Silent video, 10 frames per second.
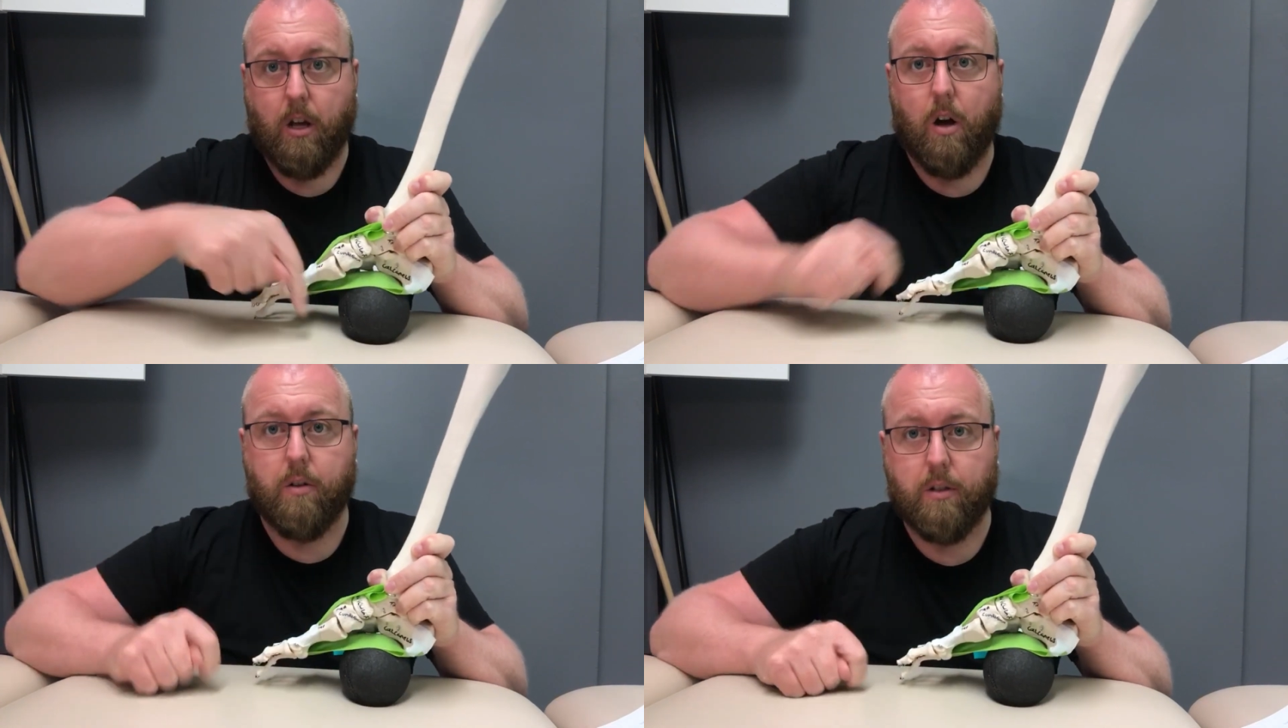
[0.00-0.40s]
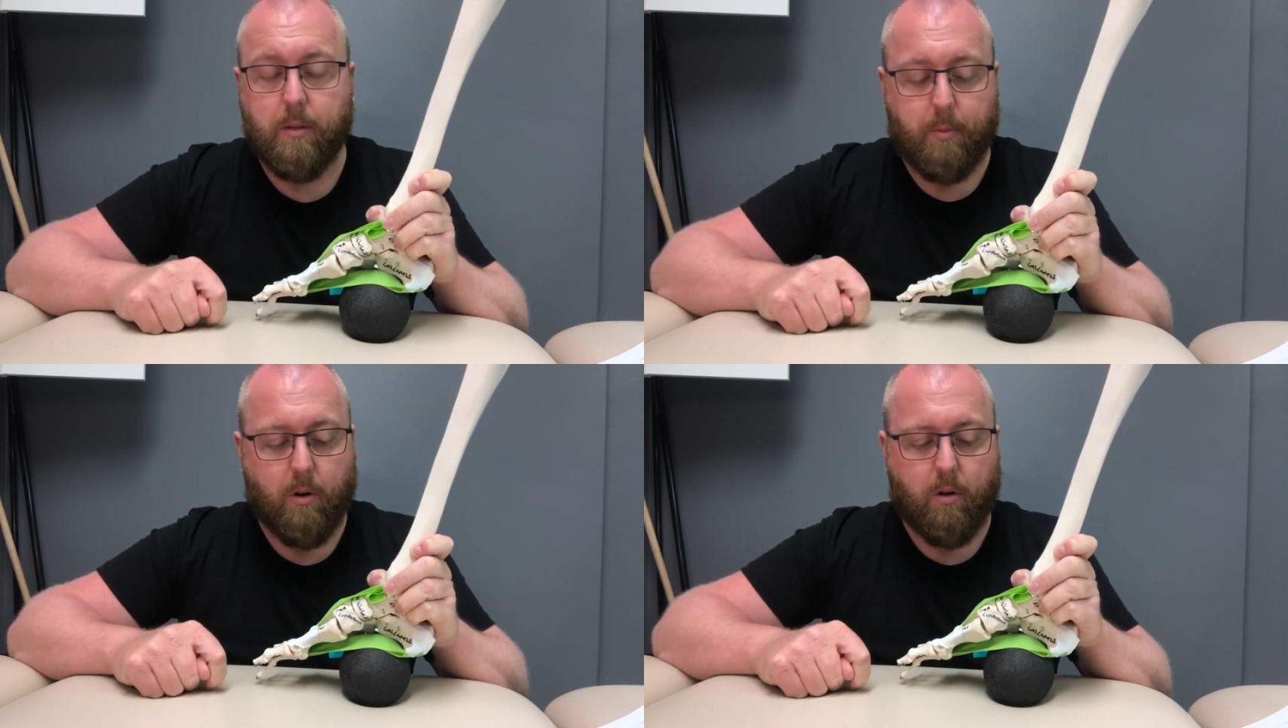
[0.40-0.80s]
onto
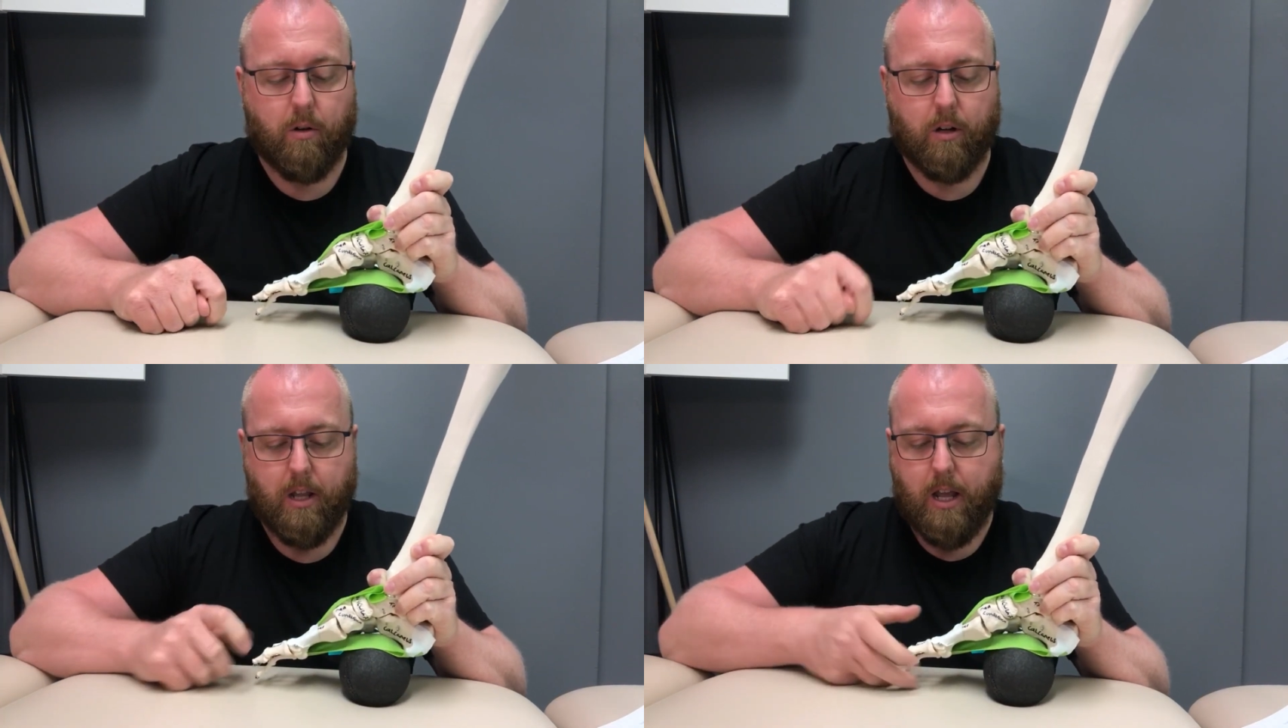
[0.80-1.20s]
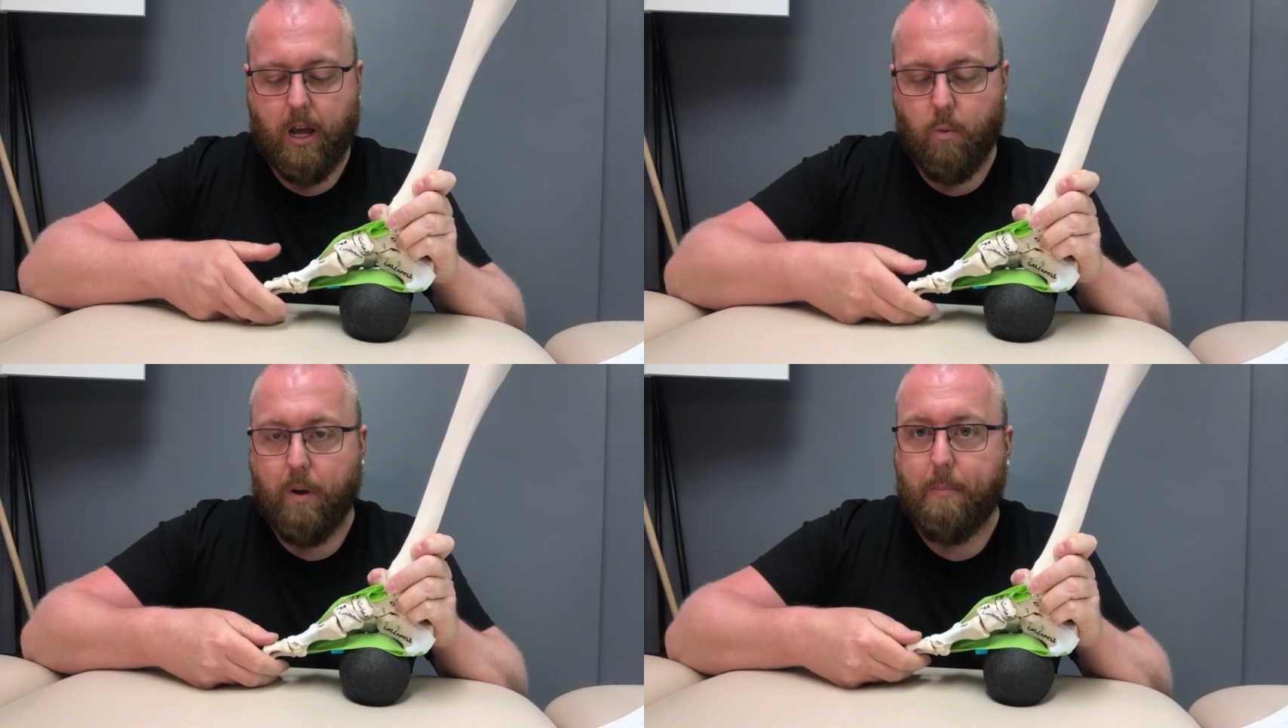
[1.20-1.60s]
the ball,
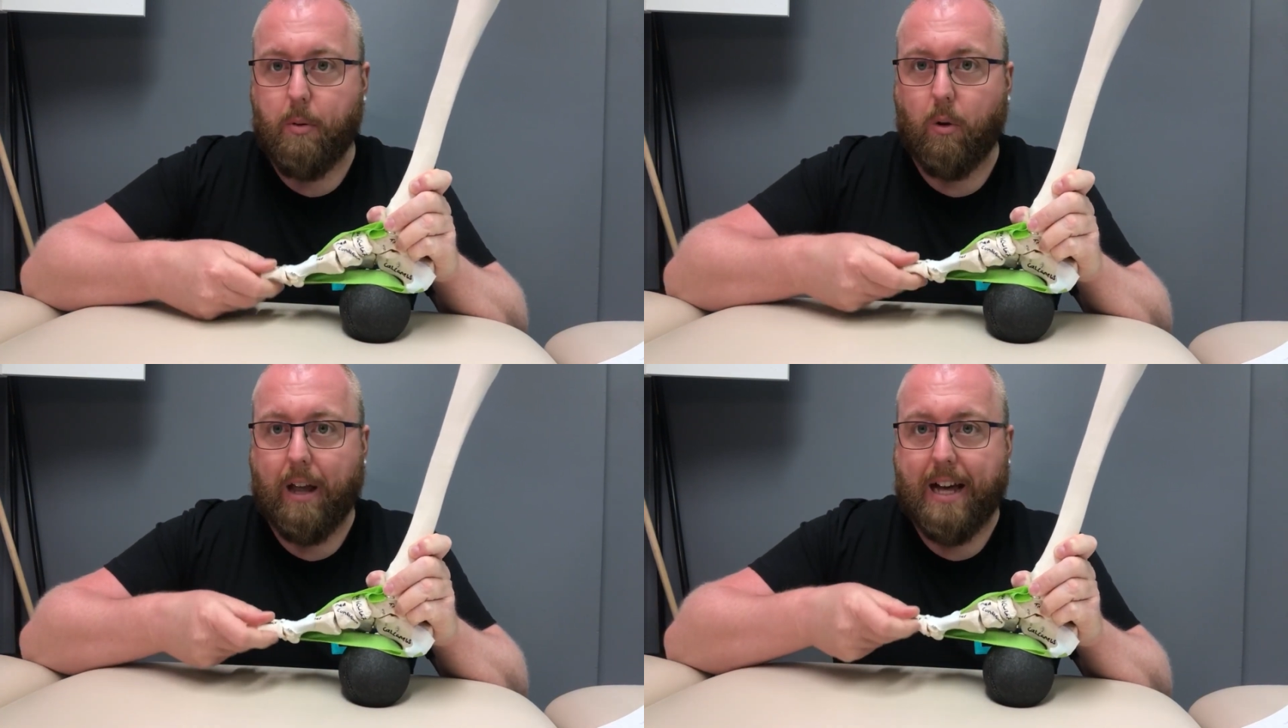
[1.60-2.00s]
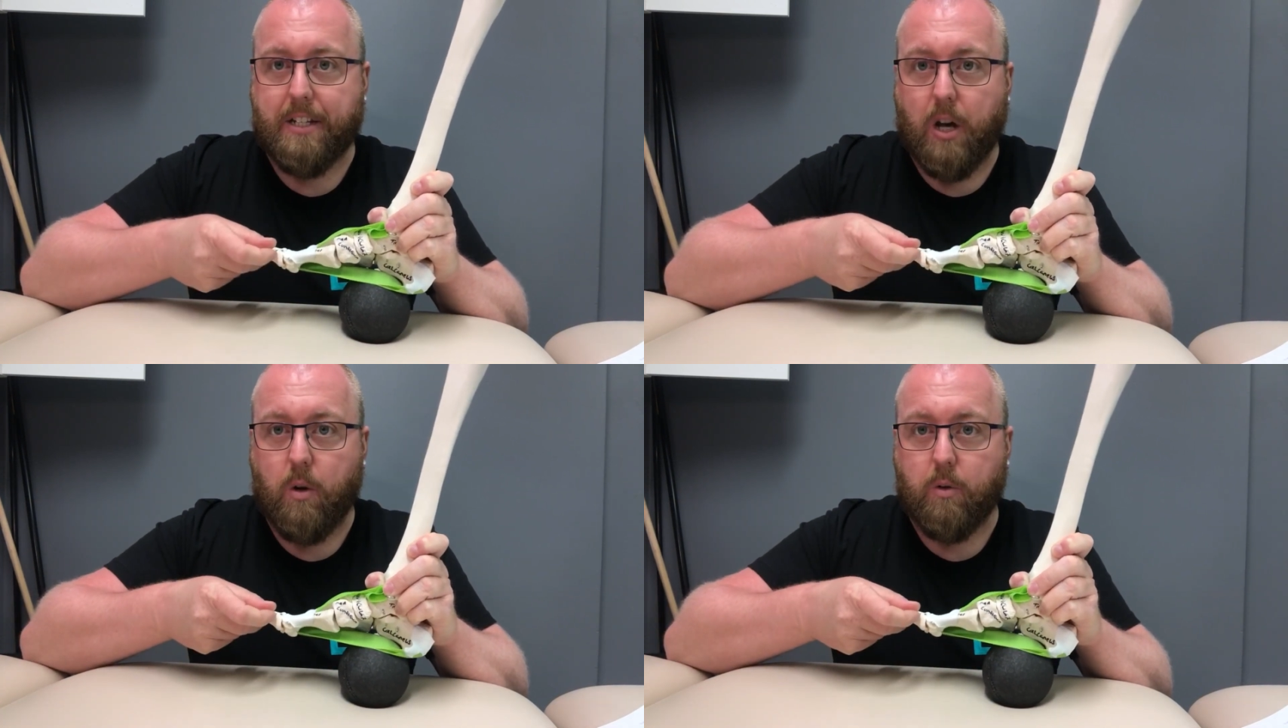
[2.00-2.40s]
we pull our
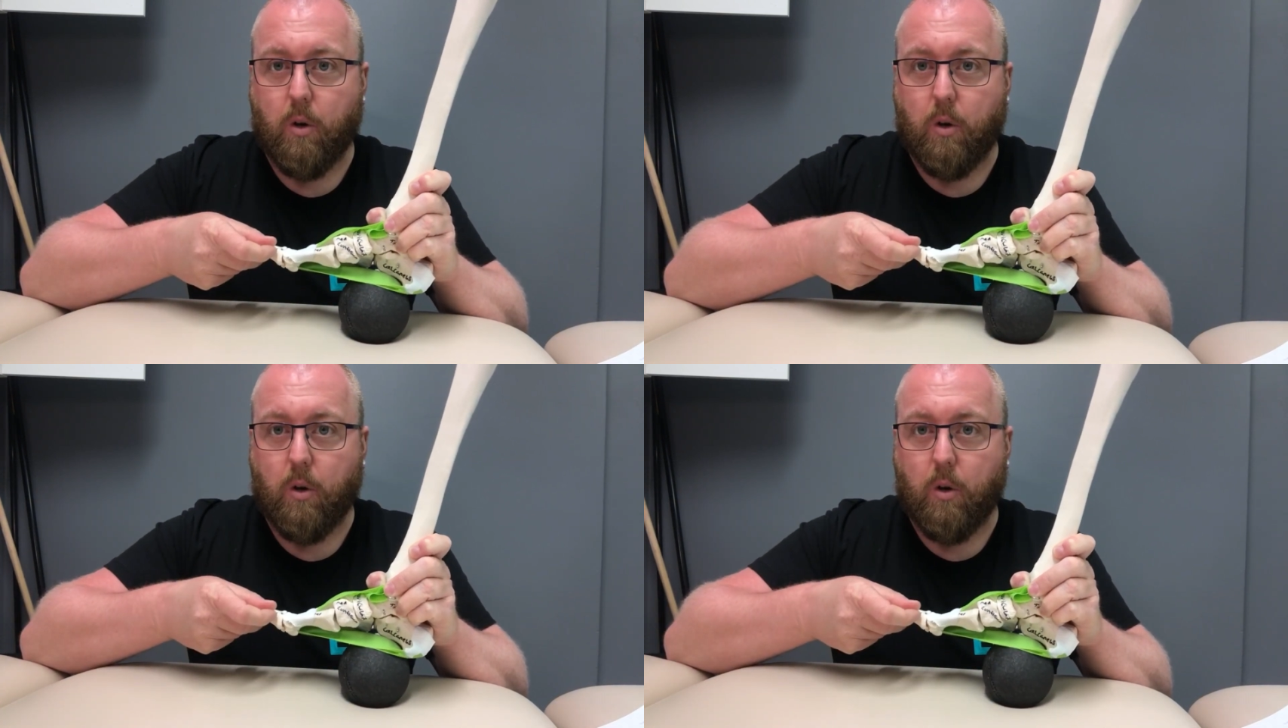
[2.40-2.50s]
toes